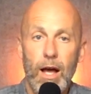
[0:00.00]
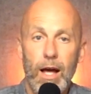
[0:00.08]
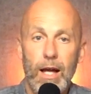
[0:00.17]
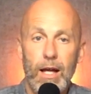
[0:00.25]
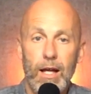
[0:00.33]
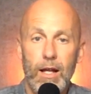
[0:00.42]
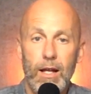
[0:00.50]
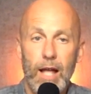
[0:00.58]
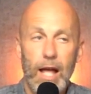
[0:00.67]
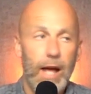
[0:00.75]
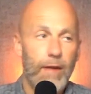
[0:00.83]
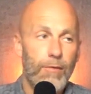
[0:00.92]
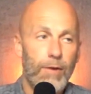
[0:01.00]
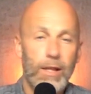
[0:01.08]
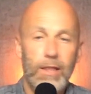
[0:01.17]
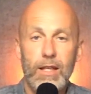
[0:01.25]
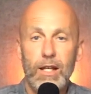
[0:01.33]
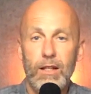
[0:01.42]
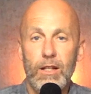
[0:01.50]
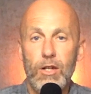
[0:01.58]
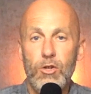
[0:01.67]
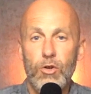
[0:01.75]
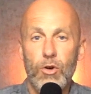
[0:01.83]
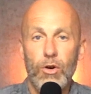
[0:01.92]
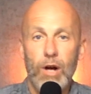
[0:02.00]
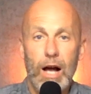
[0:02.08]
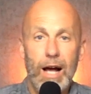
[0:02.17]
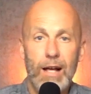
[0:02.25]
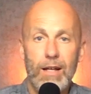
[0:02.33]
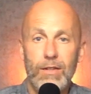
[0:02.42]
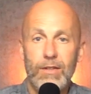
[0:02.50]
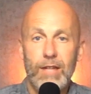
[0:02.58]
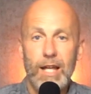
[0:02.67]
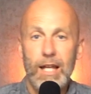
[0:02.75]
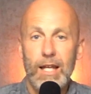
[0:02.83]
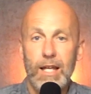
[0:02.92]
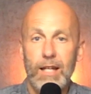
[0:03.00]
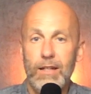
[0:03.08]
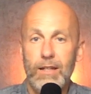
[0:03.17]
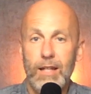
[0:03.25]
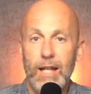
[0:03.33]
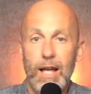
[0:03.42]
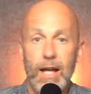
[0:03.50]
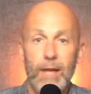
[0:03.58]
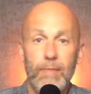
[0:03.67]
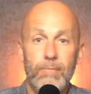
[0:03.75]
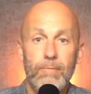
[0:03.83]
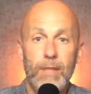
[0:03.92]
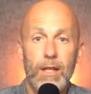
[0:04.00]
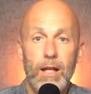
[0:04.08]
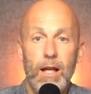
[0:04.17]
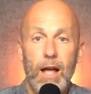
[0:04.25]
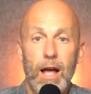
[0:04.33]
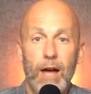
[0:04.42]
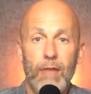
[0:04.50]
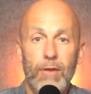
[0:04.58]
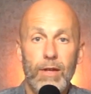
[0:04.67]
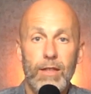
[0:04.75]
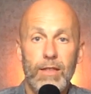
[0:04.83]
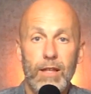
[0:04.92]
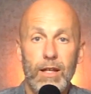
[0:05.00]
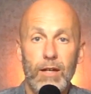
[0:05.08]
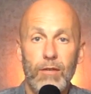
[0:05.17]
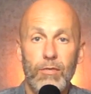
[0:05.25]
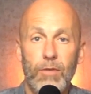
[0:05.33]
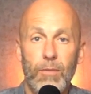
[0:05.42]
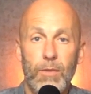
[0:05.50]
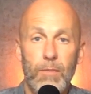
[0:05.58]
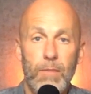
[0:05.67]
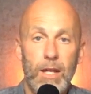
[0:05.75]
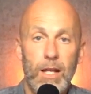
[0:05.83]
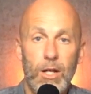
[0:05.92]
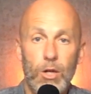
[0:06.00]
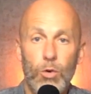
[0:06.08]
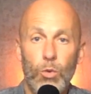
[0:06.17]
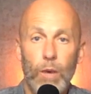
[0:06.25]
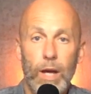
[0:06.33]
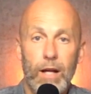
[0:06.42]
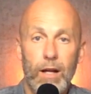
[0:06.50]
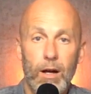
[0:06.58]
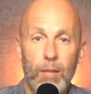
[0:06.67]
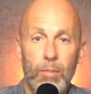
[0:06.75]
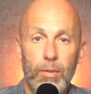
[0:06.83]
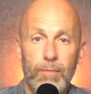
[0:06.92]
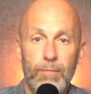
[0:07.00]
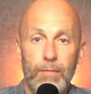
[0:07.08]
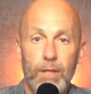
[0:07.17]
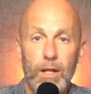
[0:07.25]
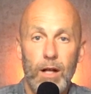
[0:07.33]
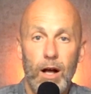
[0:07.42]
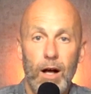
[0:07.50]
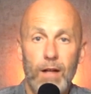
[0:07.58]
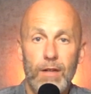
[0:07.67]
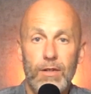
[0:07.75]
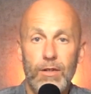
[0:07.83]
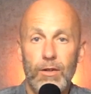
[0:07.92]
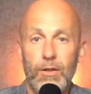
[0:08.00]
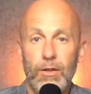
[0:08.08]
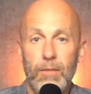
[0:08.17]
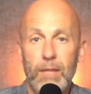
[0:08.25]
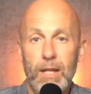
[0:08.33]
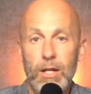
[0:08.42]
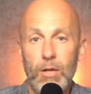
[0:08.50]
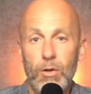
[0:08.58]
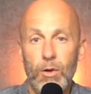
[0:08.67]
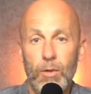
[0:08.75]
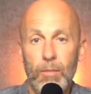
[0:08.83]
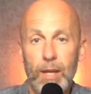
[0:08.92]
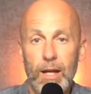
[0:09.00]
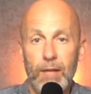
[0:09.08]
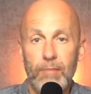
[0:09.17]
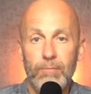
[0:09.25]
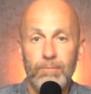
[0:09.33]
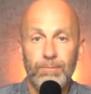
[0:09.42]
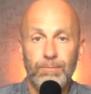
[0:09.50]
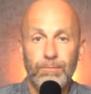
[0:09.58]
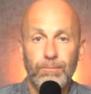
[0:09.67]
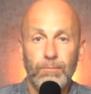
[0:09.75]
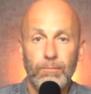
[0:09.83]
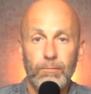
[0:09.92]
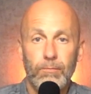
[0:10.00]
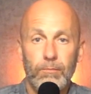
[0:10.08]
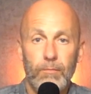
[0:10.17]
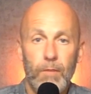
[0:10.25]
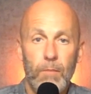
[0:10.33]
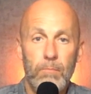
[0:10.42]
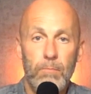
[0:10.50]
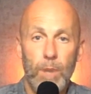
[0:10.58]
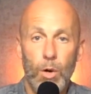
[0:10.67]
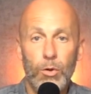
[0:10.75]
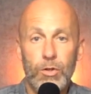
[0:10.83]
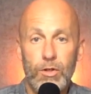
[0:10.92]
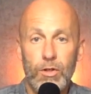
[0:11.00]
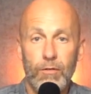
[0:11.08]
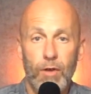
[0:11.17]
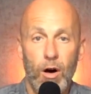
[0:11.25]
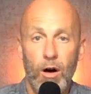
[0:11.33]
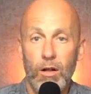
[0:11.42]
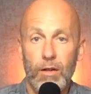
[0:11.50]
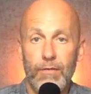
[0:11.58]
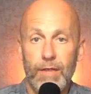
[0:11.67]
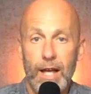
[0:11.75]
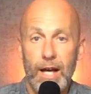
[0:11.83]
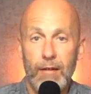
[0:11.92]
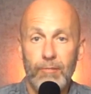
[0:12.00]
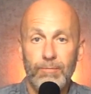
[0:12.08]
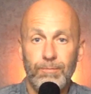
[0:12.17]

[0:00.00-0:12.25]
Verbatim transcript: And everything that your eyes take in today, everything from the minute you wake up until the minute you go to bed, most of all of that